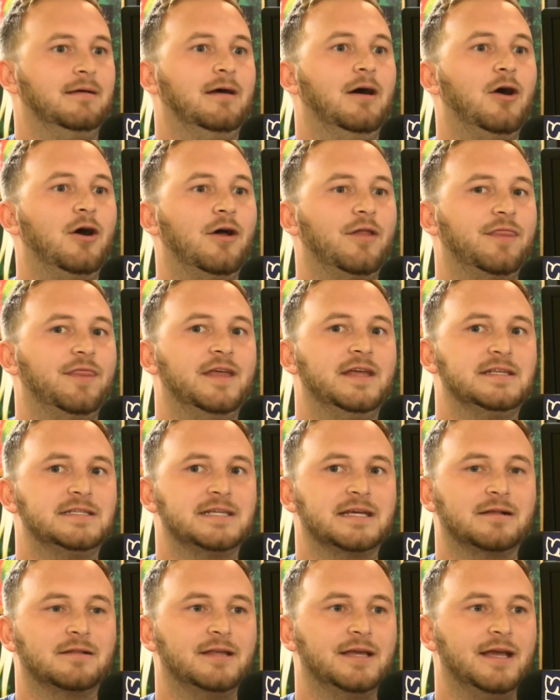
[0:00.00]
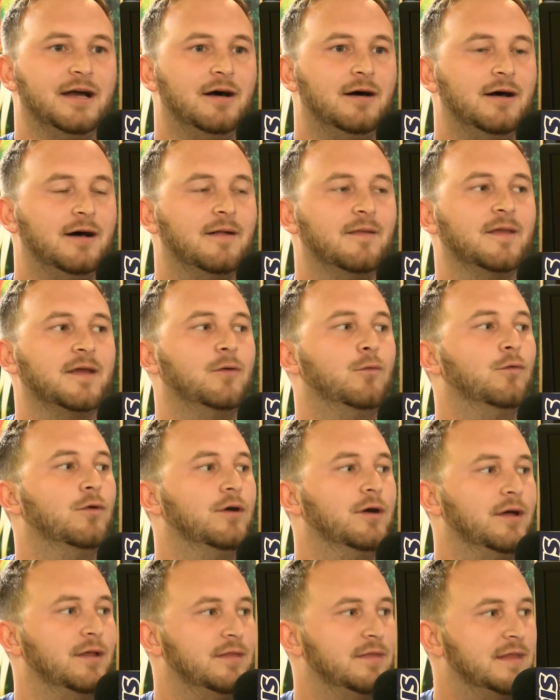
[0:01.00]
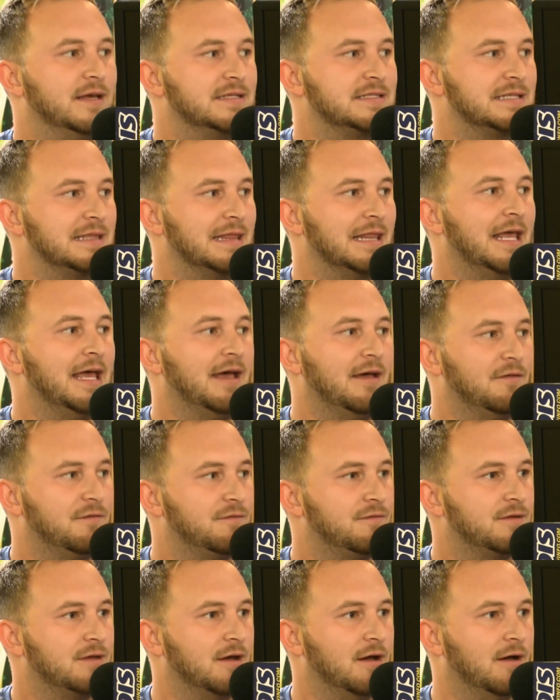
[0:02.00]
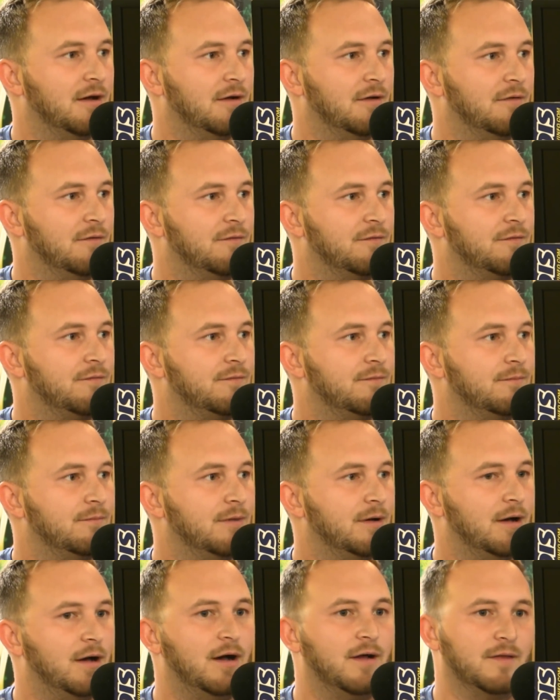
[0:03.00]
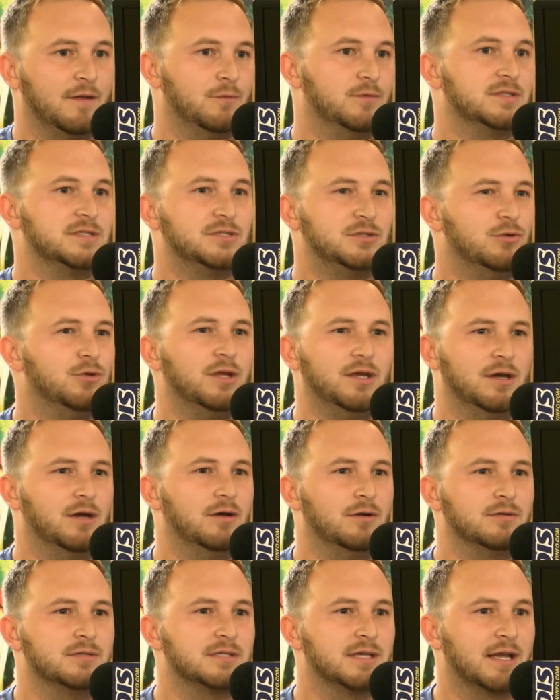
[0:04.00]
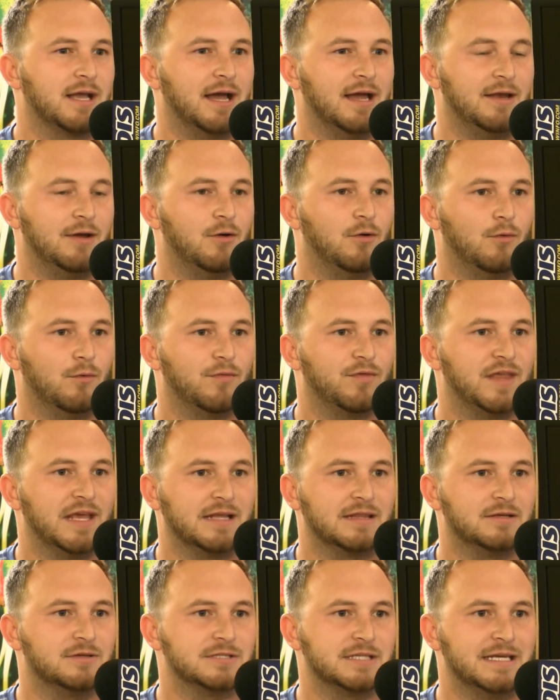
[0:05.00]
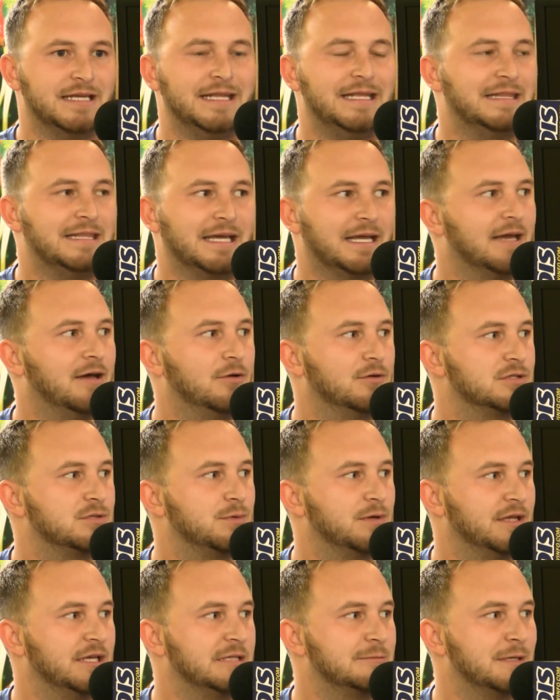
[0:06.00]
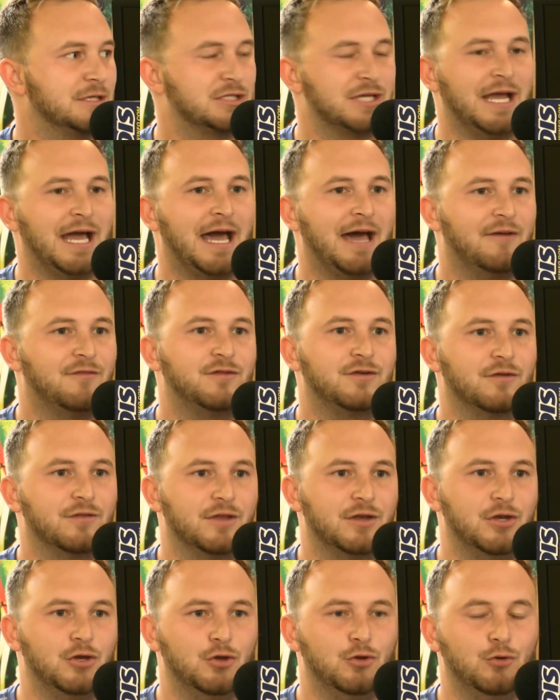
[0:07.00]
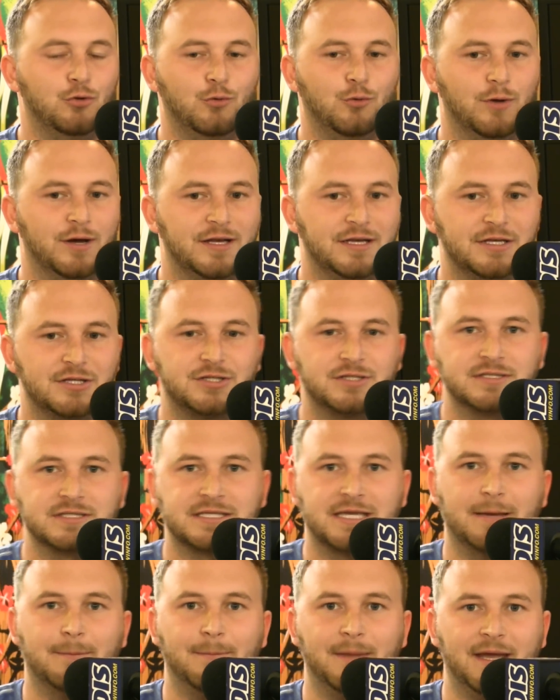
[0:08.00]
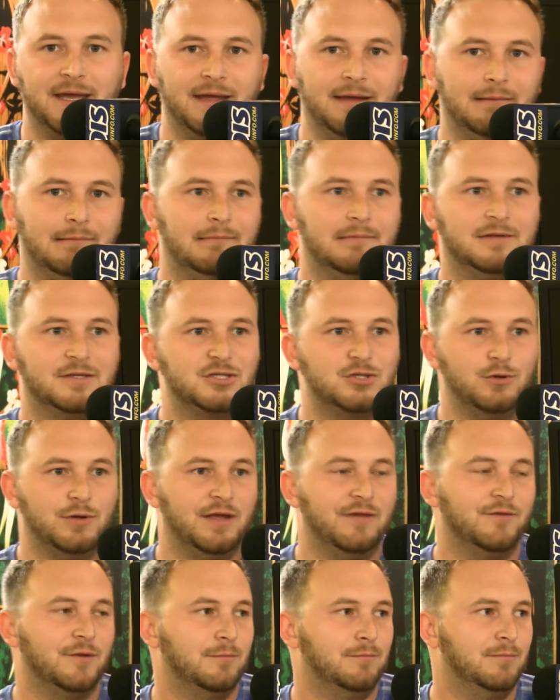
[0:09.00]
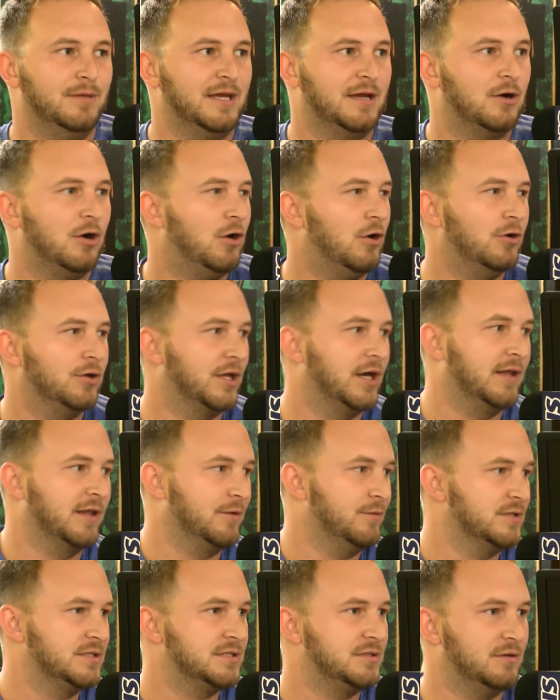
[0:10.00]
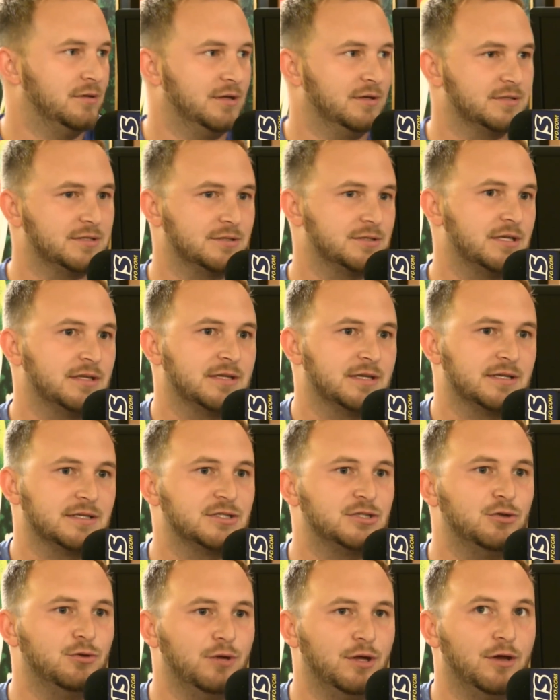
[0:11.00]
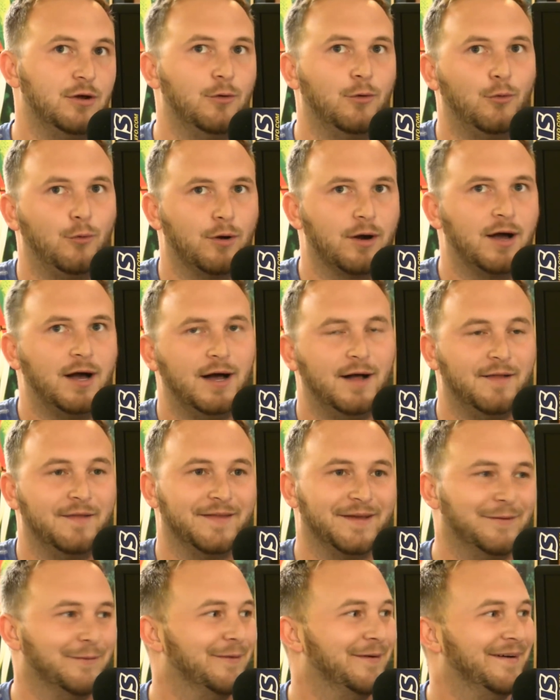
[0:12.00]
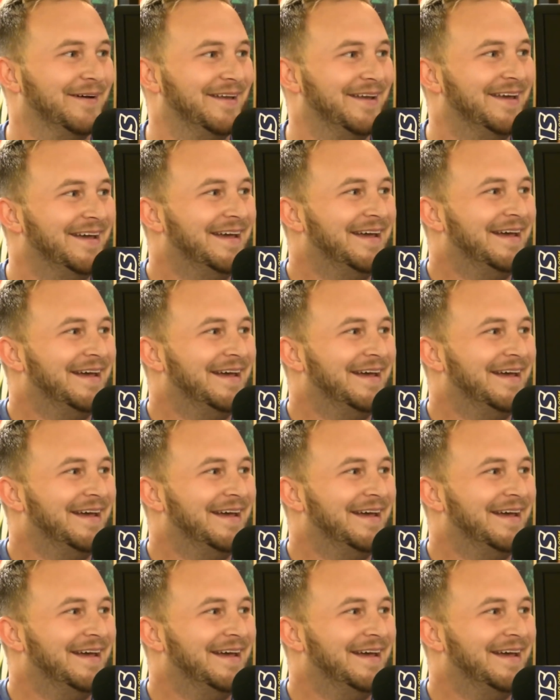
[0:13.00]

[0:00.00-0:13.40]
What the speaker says: authentically Hollywood that's left of Hollywood Studios. Like I don't think there's anything else really, especially after the new additions get made to even be called Hollywood Studios. There's nothing studio or Hollywood